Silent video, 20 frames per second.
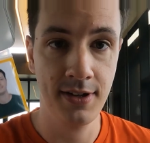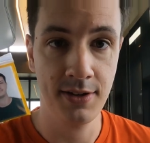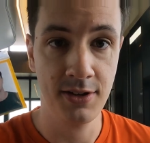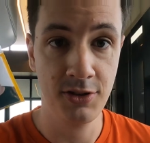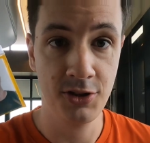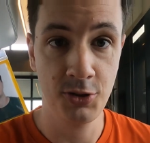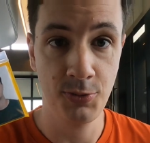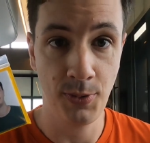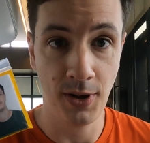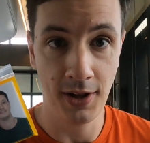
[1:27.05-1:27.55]

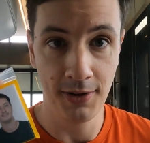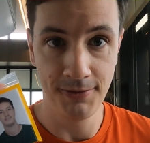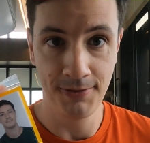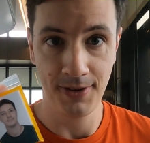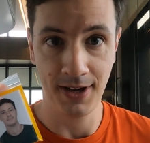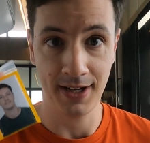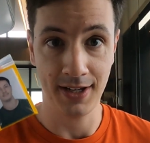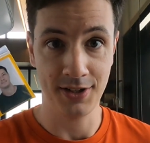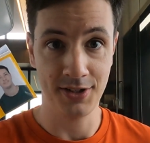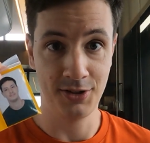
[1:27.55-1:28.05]
like
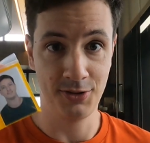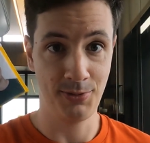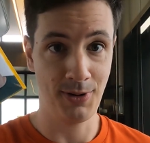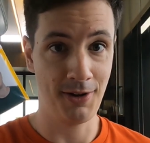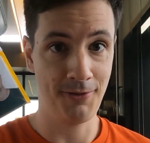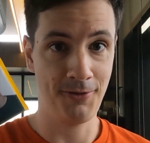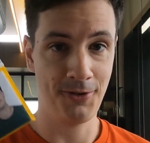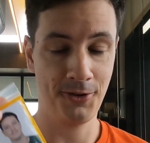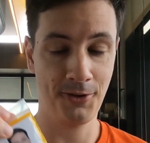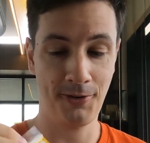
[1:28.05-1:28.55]
12, I got
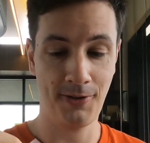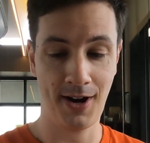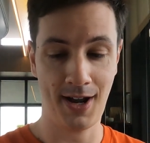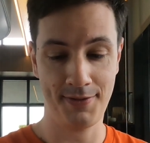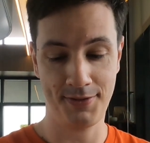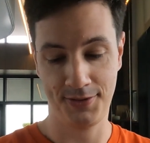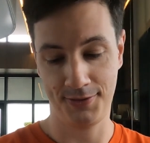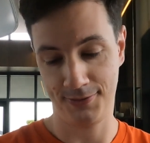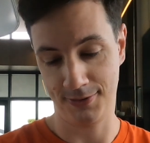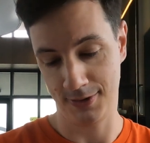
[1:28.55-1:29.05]
12
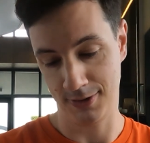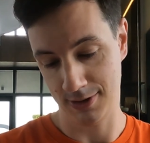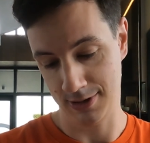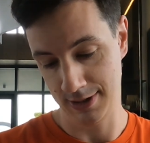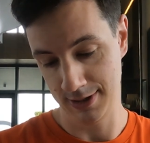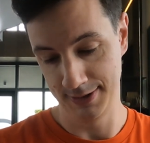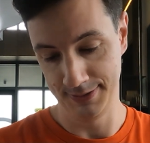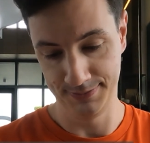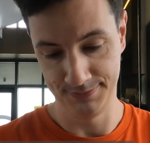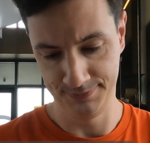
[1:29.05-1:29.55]
photographs for
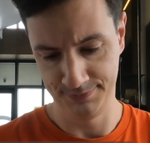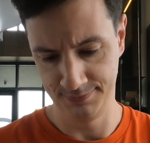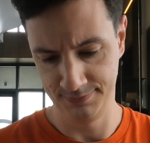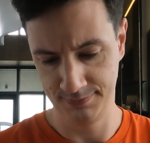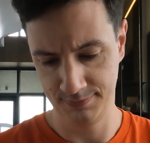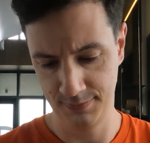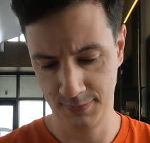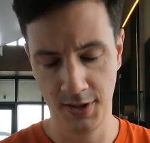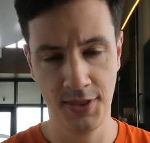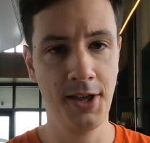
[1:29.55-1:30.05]

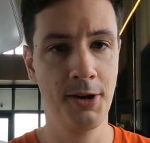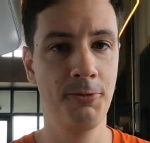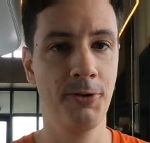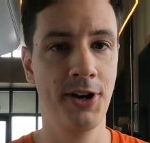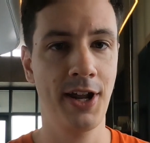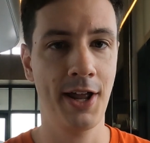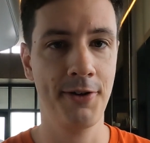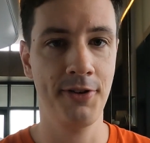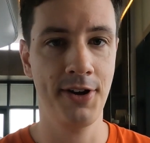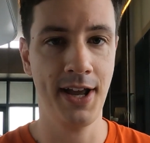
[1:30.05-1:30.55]
I think
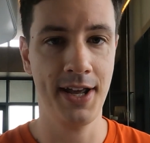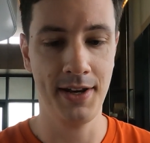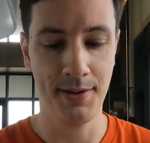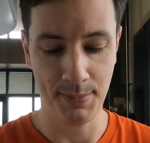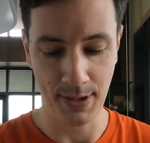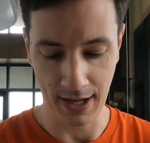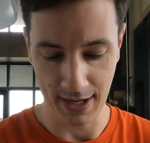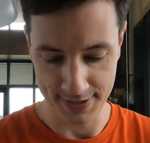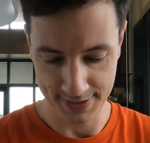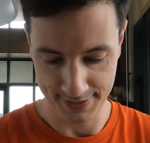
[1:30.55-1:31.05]
180
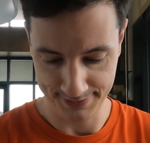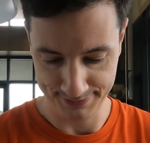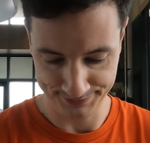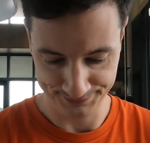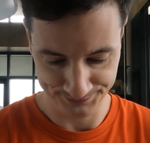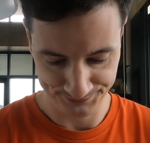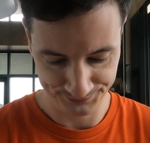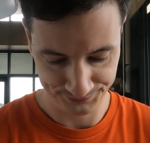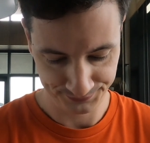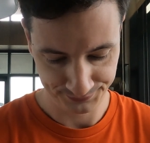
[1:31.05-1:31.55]
baht.
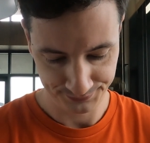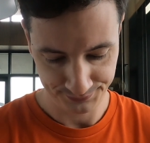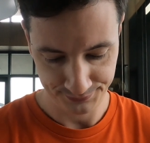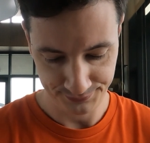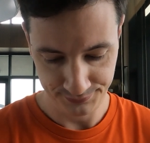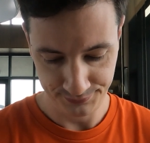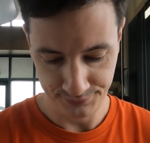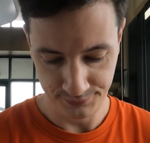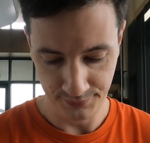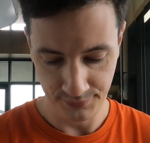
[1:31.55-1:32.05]

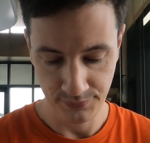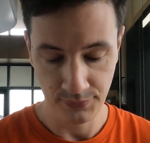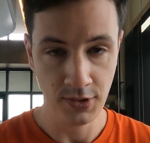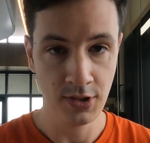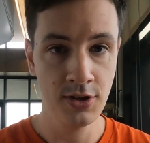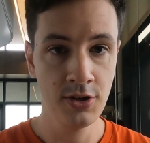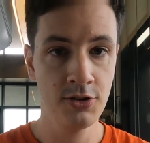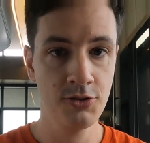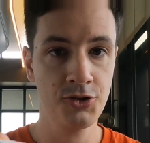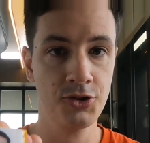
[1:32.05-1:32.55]

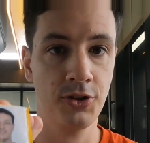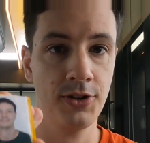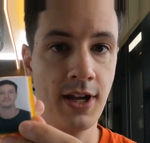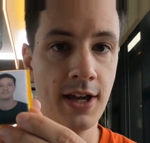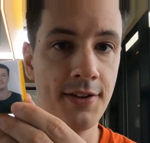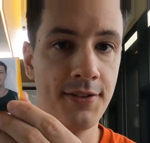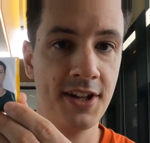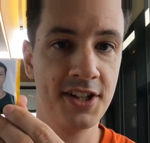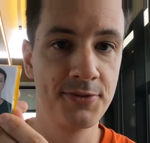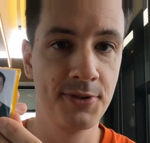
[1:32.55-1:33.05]
So
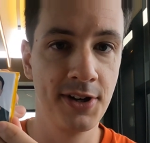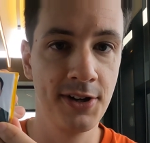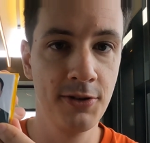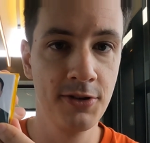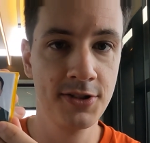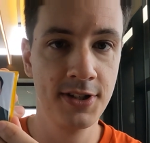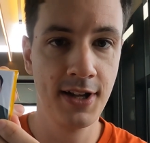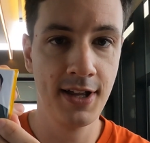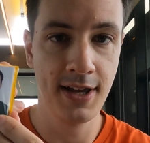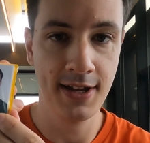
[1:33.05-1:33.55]
yeah, that's what it
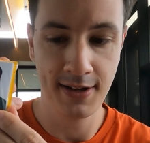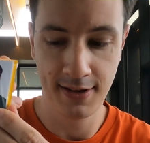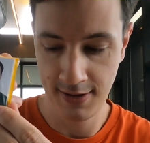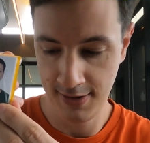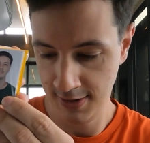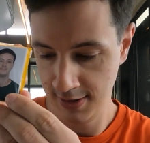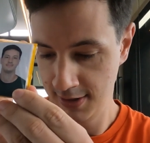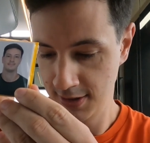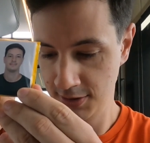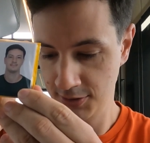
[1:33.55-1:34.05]
looks like.
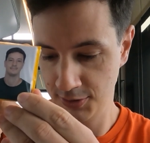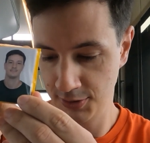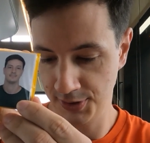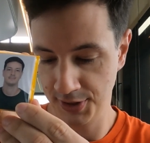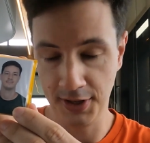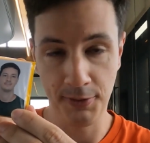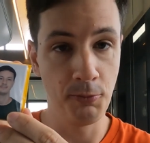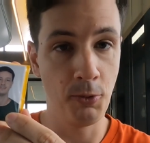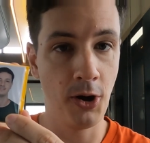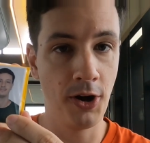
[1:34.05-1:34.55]
So you
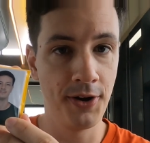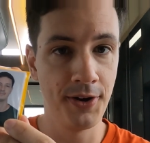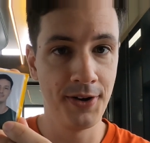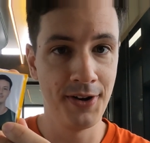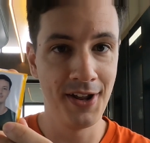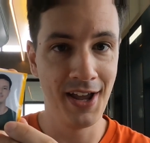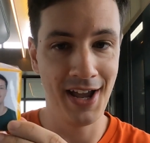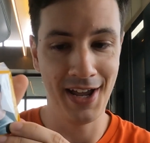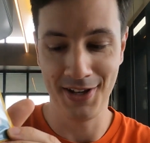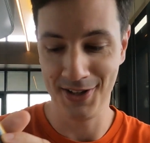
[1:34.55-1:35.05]
need
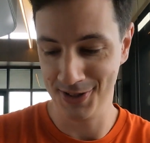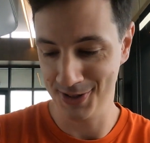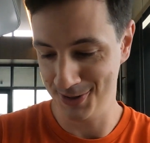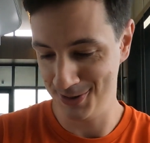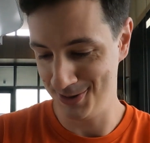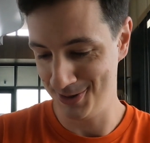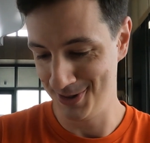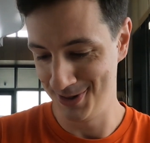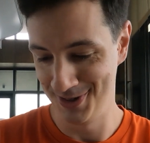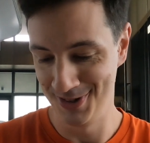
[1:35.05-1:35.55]
one and
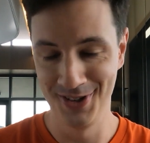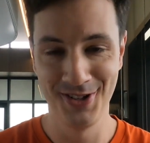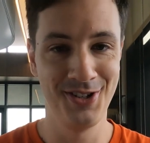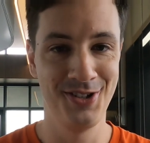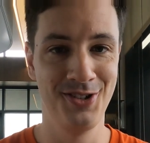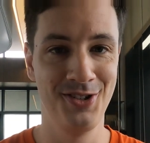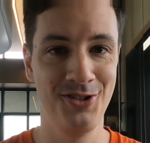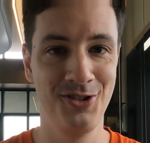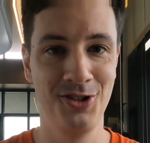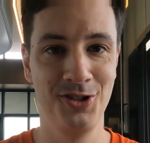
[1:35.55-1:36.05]
you
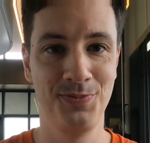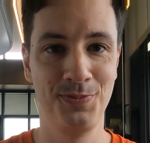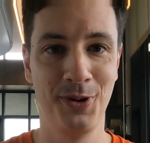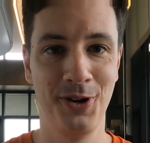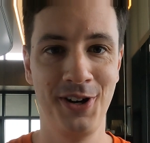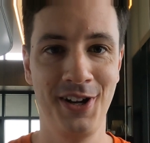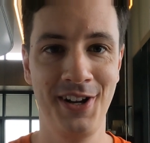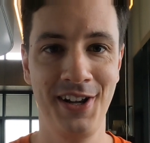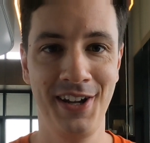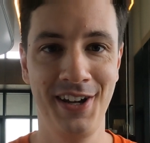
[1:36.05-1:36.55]
just
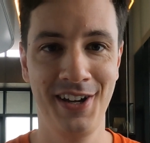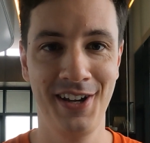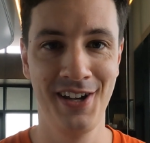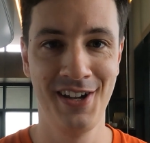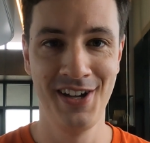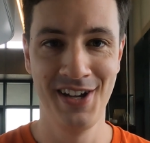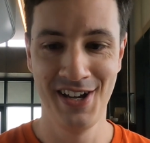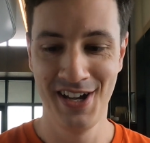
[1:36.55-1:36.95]
put it here.